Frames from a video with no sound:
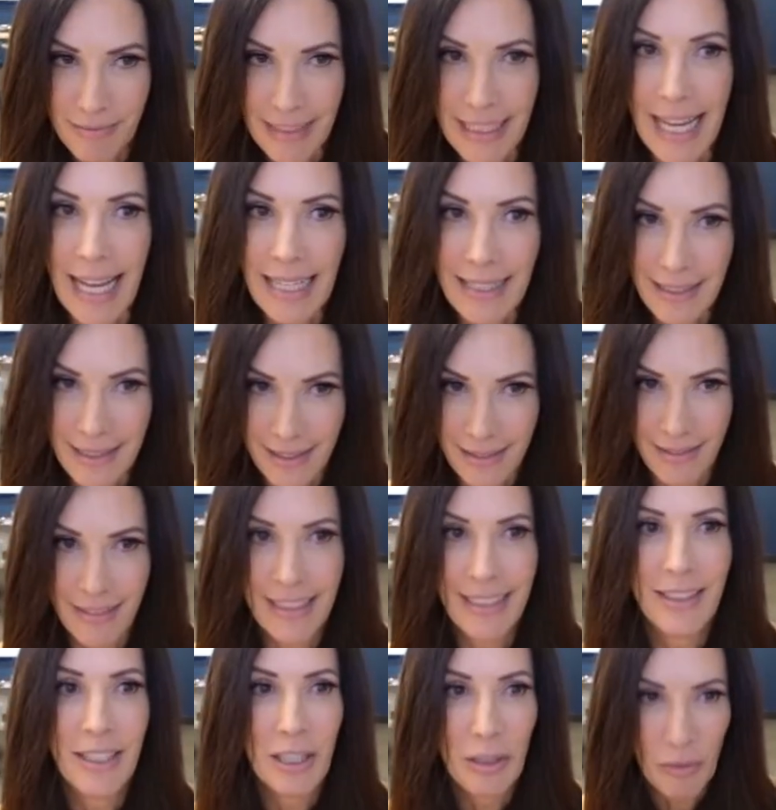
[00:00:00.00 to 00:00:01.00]
Yes,
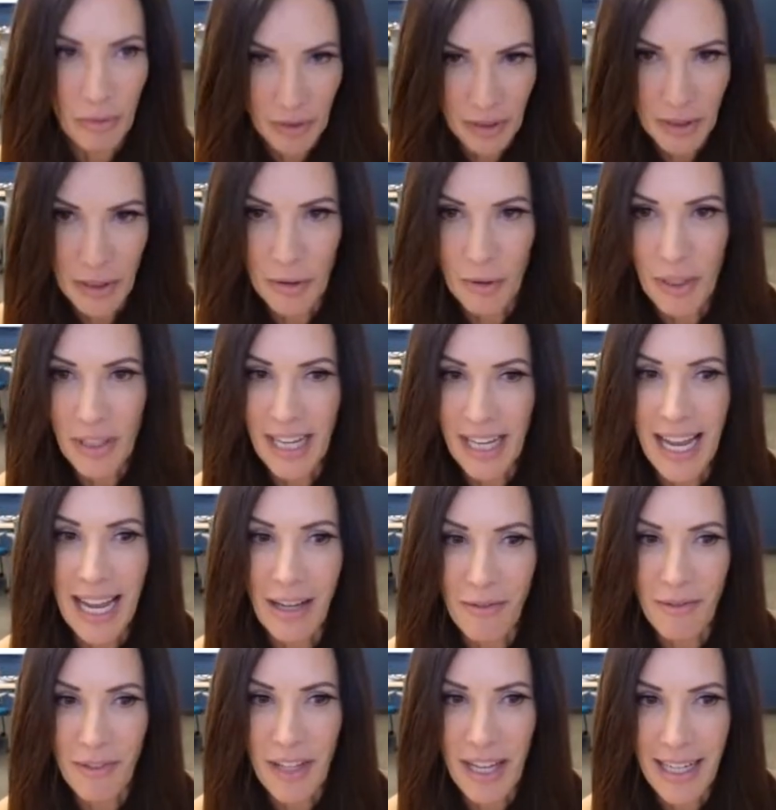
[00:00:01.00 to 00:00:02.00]
you can
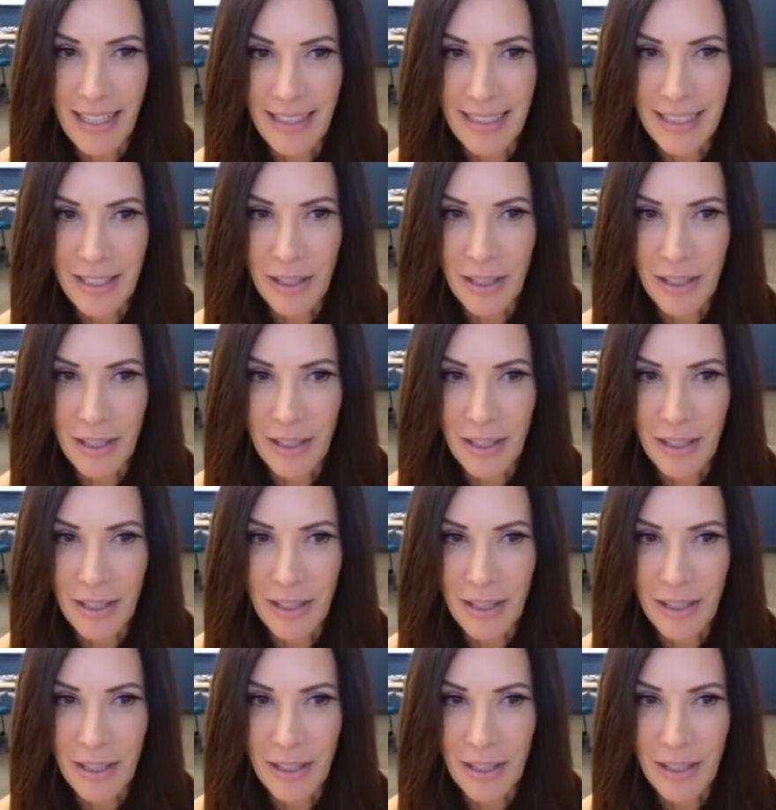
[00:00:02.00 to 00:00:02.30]
have that.